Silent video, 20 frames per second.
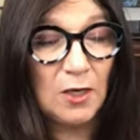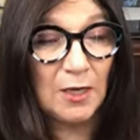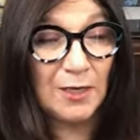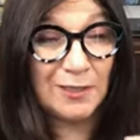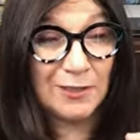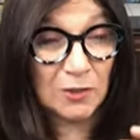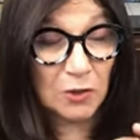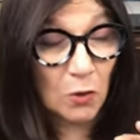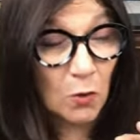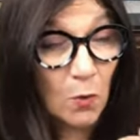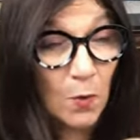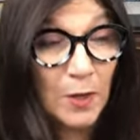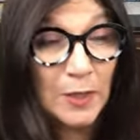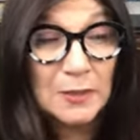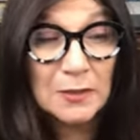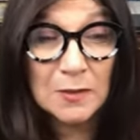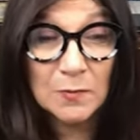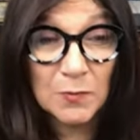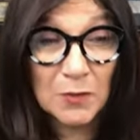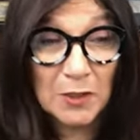and it's
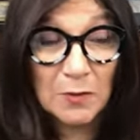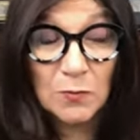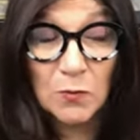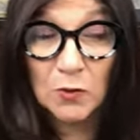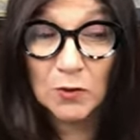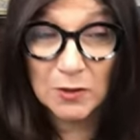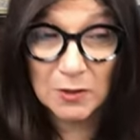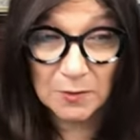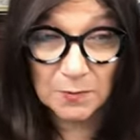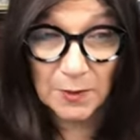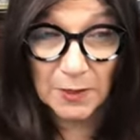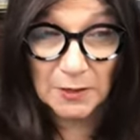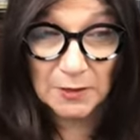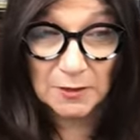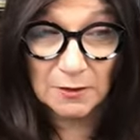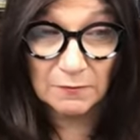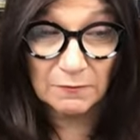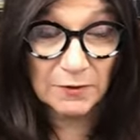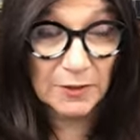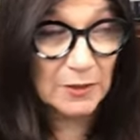going to be more
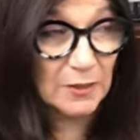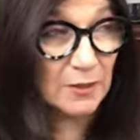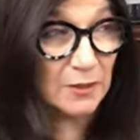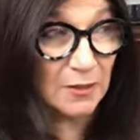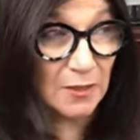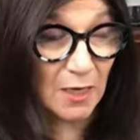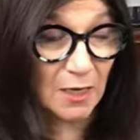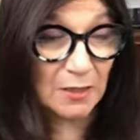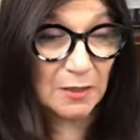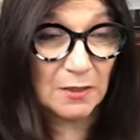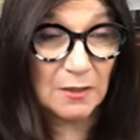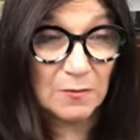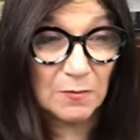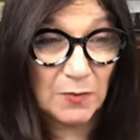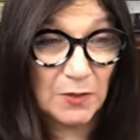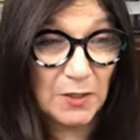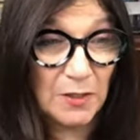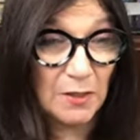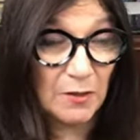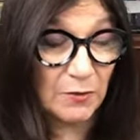expensive. This is not going to
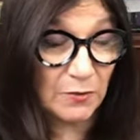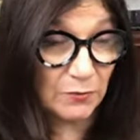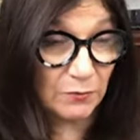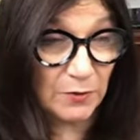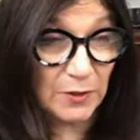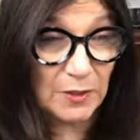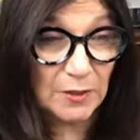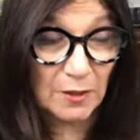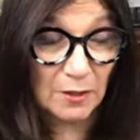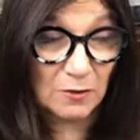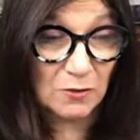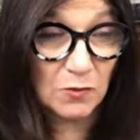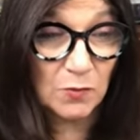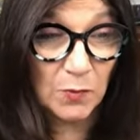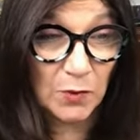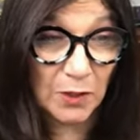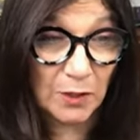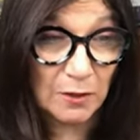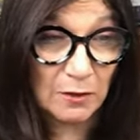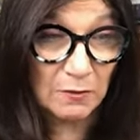be a
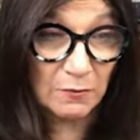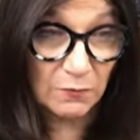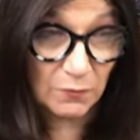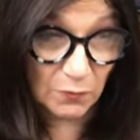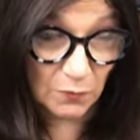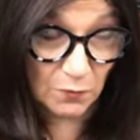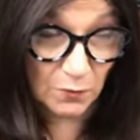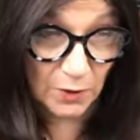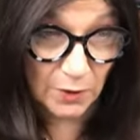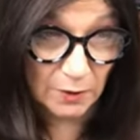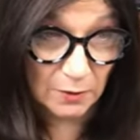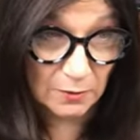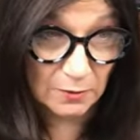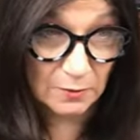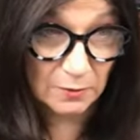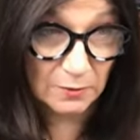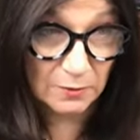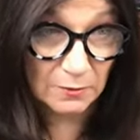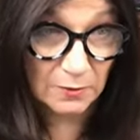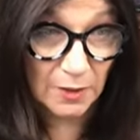$3 bottle of oil,
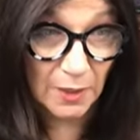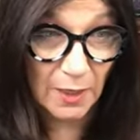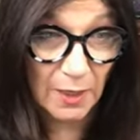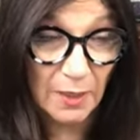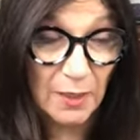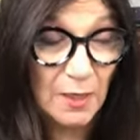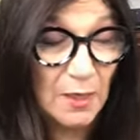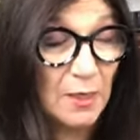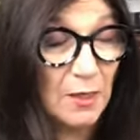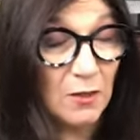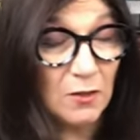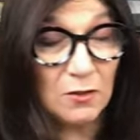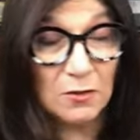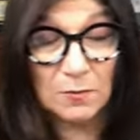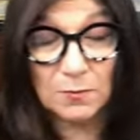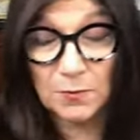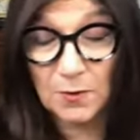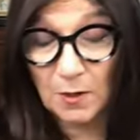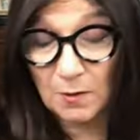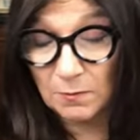okay?
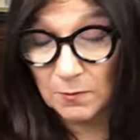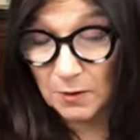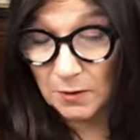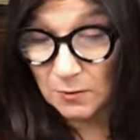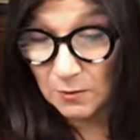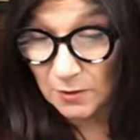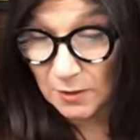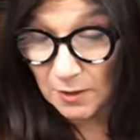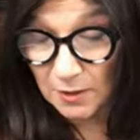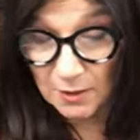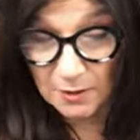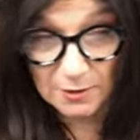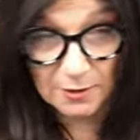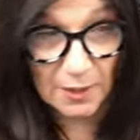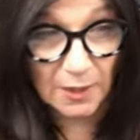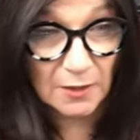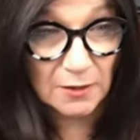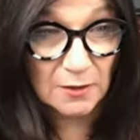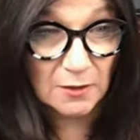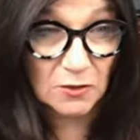You're probably looking at
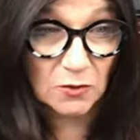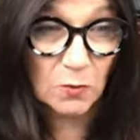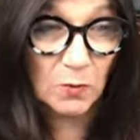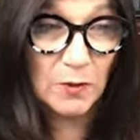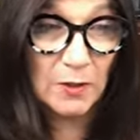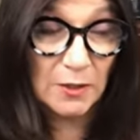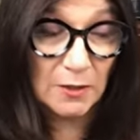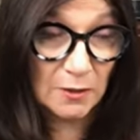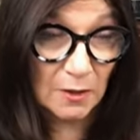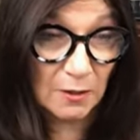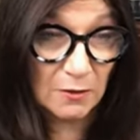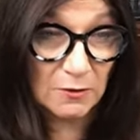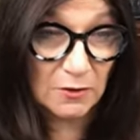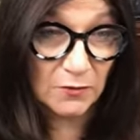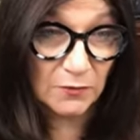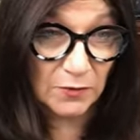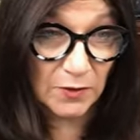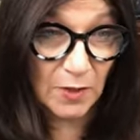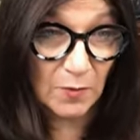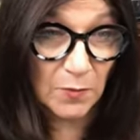10 to $20
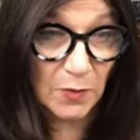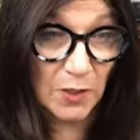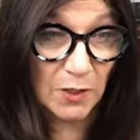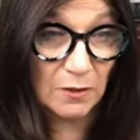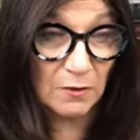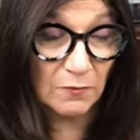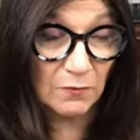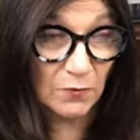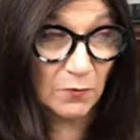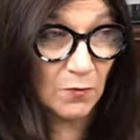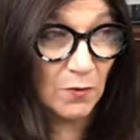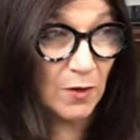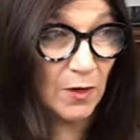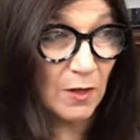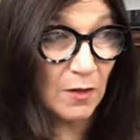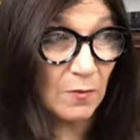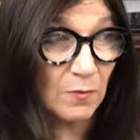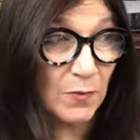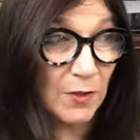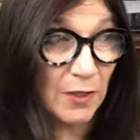for that bottle of
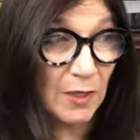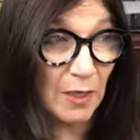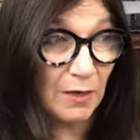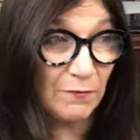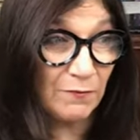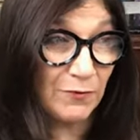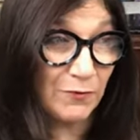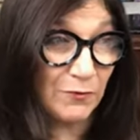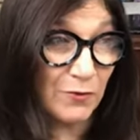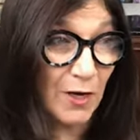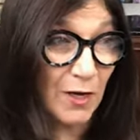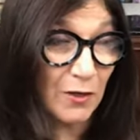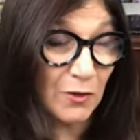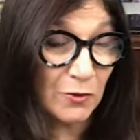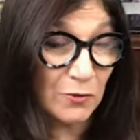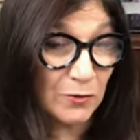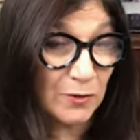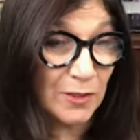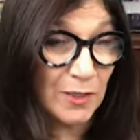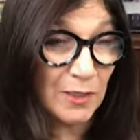oil, but if you're not
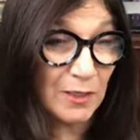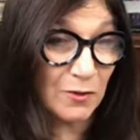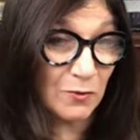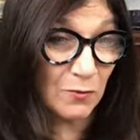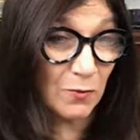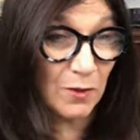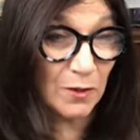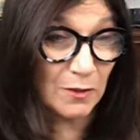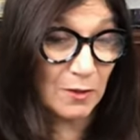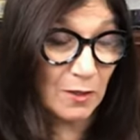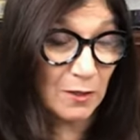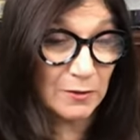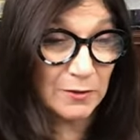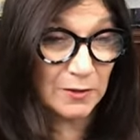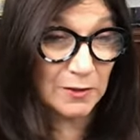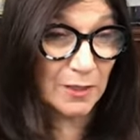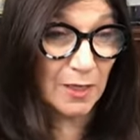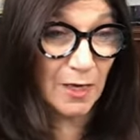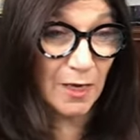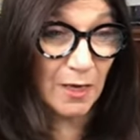cooking in oil all
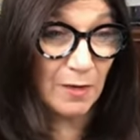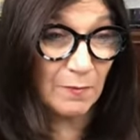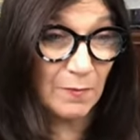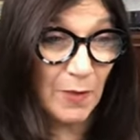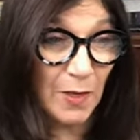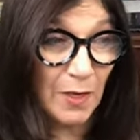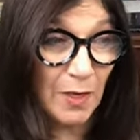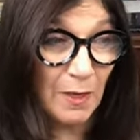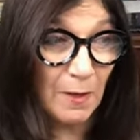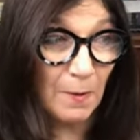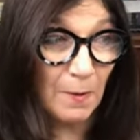the time,